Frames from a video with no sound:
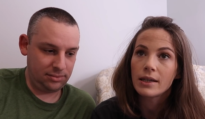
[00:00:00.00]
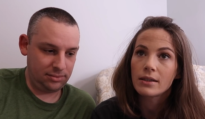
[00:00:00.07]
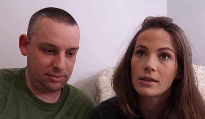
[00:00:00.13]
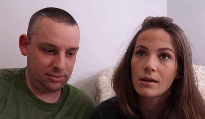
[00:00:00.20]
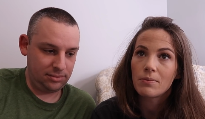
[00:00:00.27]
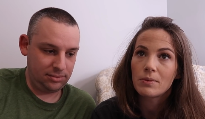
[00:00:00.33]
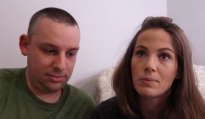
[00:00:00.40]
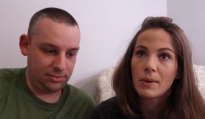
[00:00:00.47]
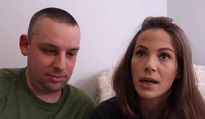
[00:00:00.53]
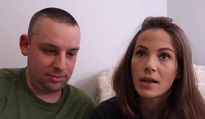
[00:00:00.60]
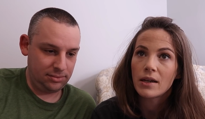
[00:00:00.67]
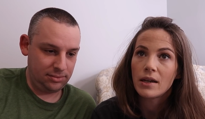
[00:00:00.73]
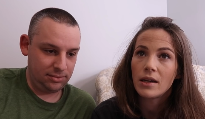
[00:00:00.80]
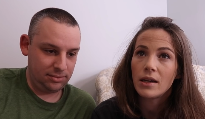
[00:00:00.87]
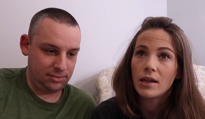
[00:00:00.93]
Speaker 1: except
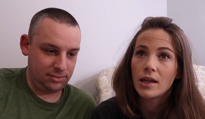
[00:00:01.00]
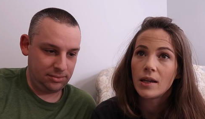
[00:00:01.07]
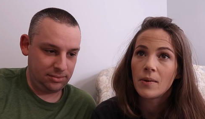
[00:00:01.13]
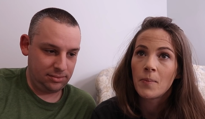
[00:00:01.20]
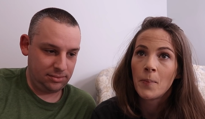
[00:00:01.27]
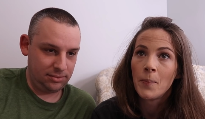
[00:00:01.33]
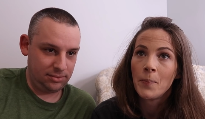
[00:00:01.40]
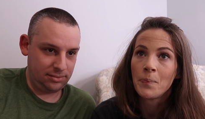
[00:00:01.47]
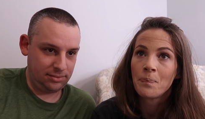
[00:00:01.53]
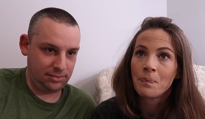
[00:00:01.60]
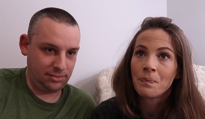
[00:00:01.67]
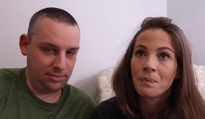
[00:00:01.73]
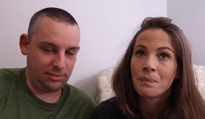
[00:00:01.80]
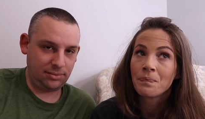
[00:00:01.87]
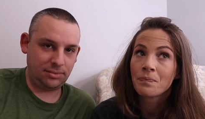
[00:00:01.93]
back in
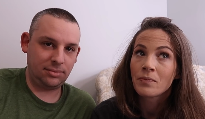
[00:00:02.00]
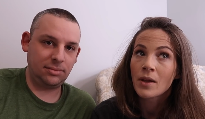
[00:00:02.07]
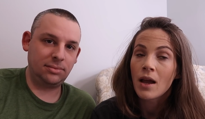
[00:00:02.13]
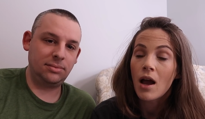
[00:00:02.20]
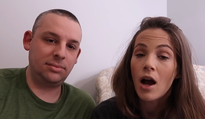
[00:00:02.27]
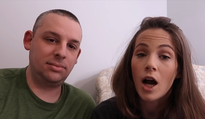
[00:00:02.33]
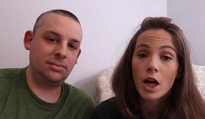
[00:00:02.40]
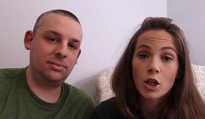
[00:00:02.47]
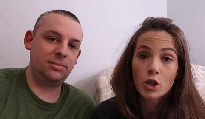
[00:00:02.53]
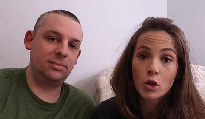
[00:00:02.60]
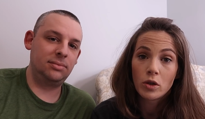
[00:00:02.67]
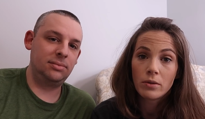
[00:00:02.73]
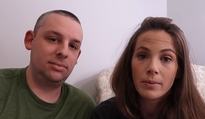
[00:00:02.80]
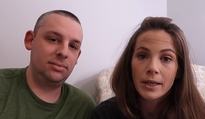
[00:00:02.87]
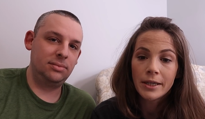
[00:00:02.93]

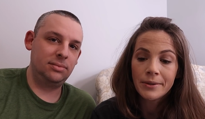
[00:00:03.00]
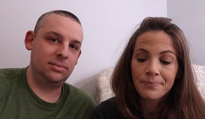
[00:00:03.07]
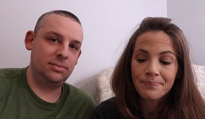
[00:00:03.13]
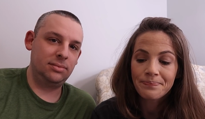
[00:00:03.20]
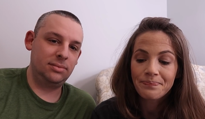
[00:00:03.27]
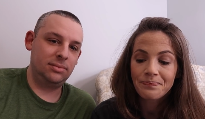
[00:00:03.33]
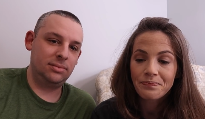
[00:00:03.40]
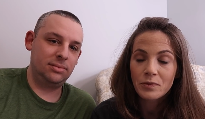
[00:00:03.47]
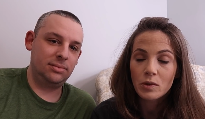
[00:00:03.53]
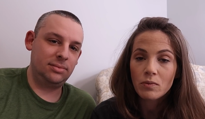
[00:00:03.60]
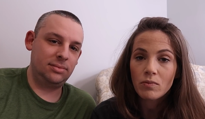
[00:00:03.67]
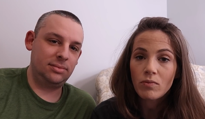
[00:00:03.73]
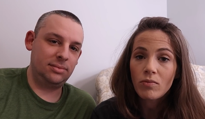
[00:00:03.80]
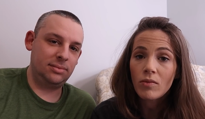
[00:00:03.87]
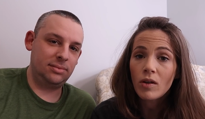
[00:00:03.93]
October,
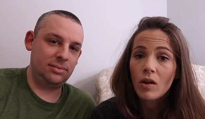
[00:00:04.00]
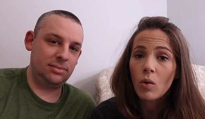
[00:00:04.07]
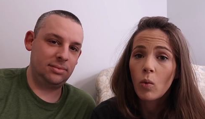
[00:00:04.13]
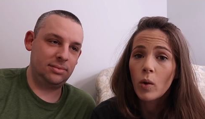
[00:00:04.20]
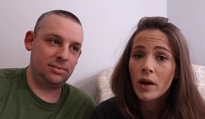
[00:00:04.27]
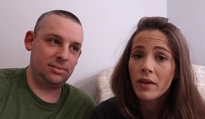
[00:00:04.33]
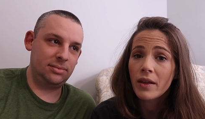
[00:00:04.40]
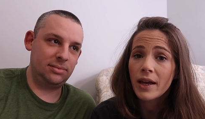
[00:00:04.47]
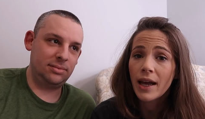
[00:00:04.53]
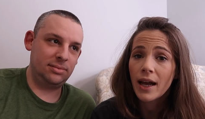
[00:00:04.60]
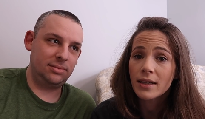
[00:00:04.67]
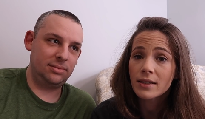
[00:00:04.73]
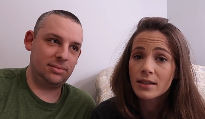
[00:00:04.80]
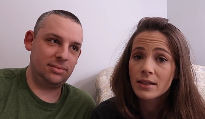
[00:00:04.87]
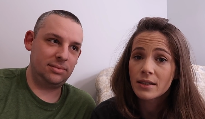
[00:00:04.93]
one of the
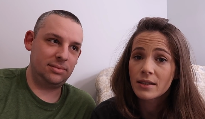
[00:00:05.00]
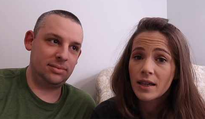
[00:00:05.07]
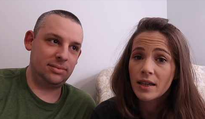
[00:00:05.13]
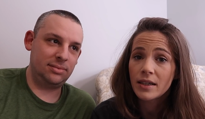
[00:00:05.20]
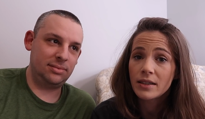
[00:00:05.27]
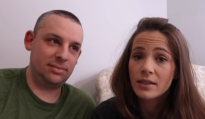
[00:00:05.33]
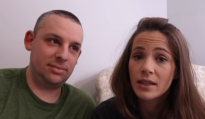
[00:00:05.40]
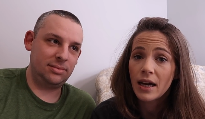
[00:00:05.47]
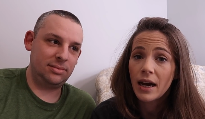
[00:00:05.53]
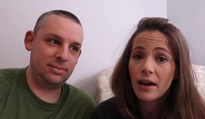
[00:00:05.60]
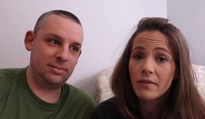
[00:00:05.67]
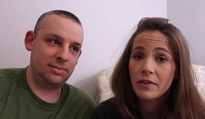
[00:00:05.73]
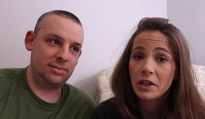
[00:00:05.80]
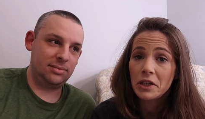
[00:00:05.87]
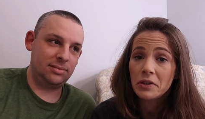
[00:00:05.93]
cats decided to have a